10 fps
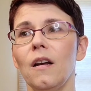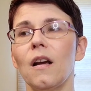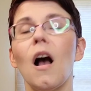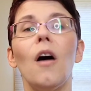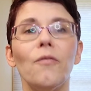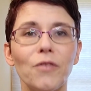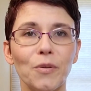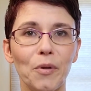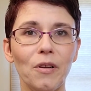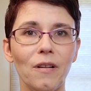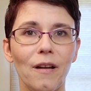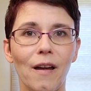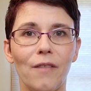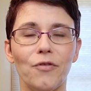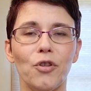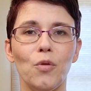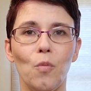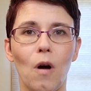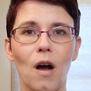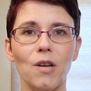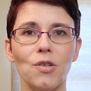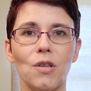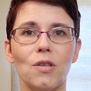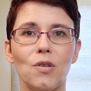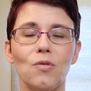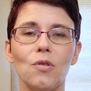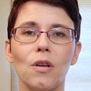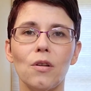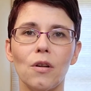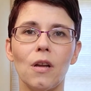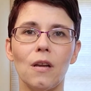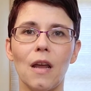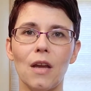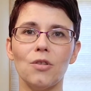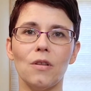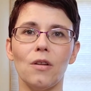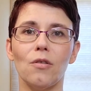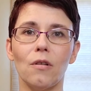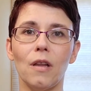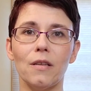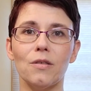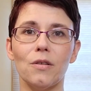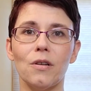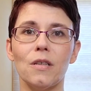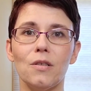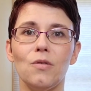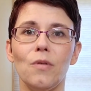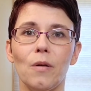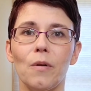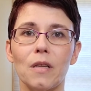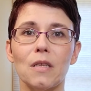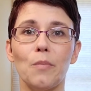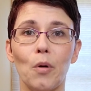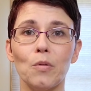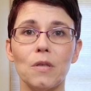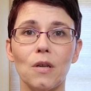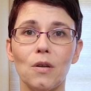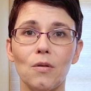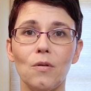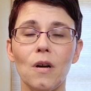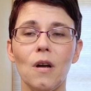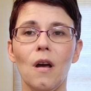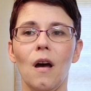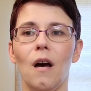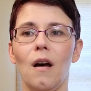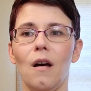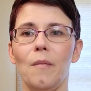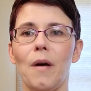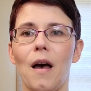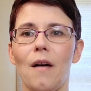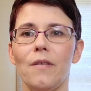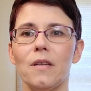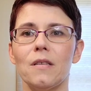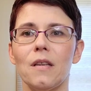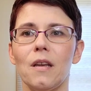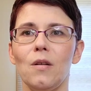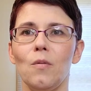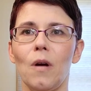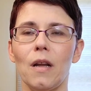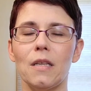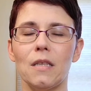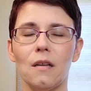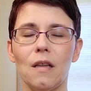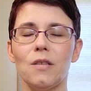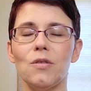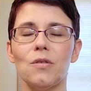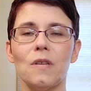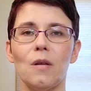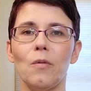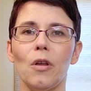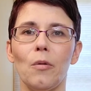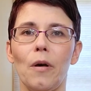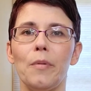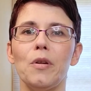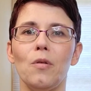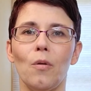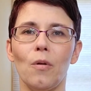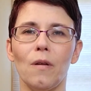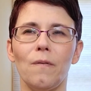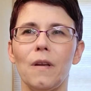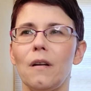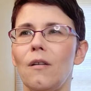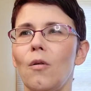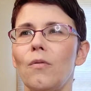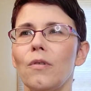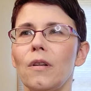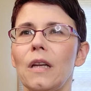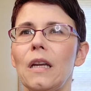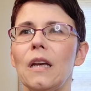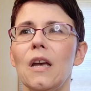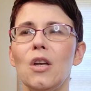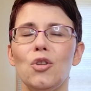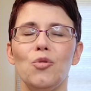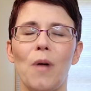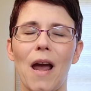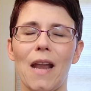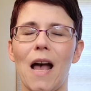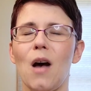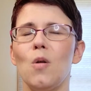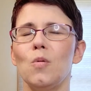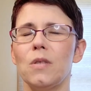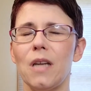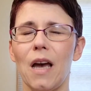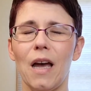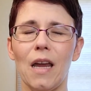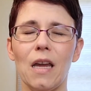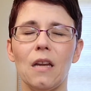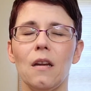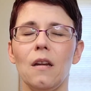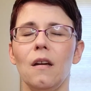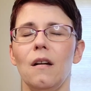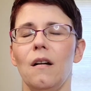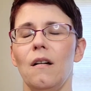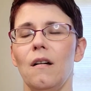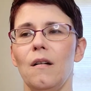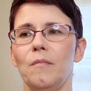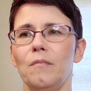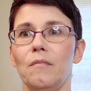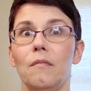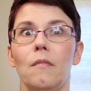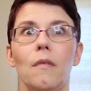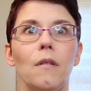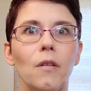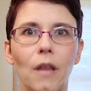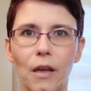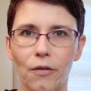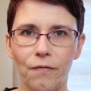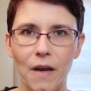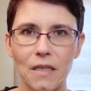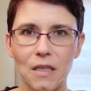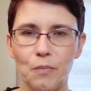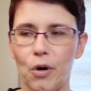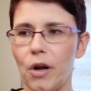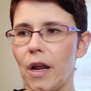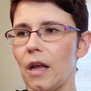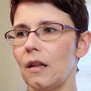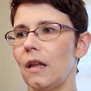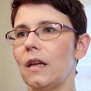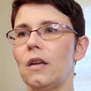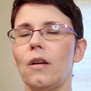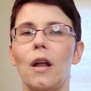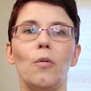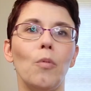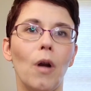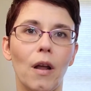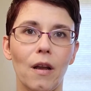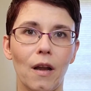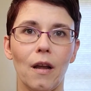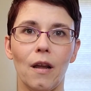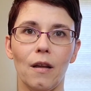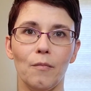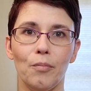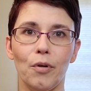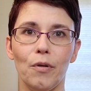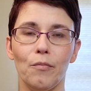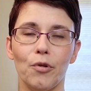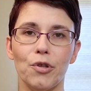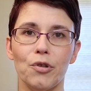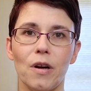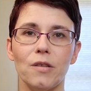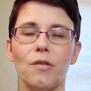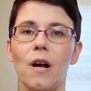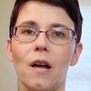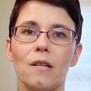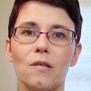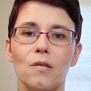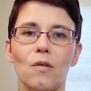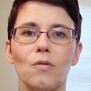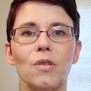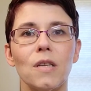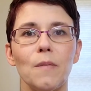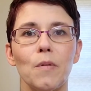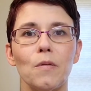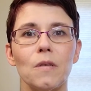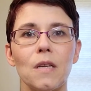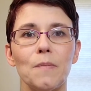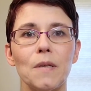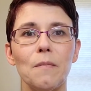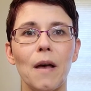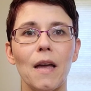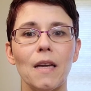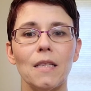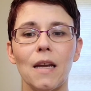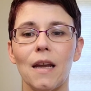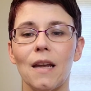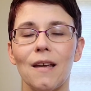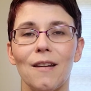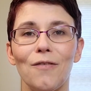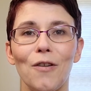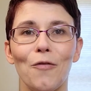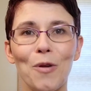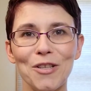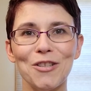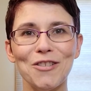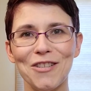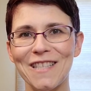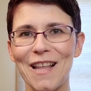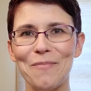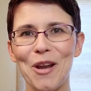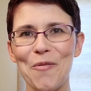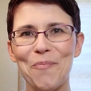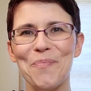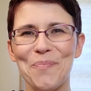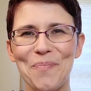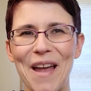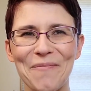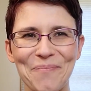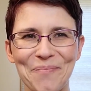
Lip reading: comfortable after you wash, that's usually a good indication that your cleanser is doing what it's supposed to do. Obviously, you want it to cleanse your skin really well, but you don't want to feel overly dried out, tight, like your face is burning, like you got to run and put moisturizer on. So just keep those tips in mind. And if you have questions, just let me know. Bye.